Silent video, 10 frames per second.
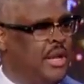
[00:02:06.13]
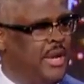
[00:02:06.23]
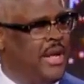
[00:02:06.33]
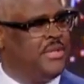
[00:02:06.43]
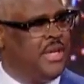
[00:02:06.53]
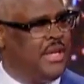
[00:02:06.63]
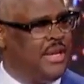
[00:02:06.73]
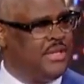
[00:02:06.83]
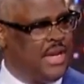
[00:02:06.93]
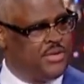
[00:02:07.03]
coming out saying
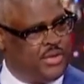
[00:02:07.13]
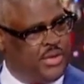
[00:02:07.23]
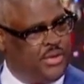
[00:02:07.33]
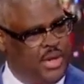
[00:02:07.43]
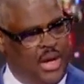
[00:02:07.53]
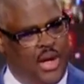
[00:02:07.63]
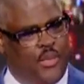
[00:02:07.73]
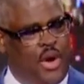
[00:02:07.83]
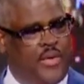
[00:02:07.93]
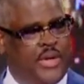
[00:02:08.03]
that's not true.
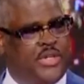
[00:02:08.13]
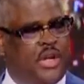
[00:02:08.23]
We already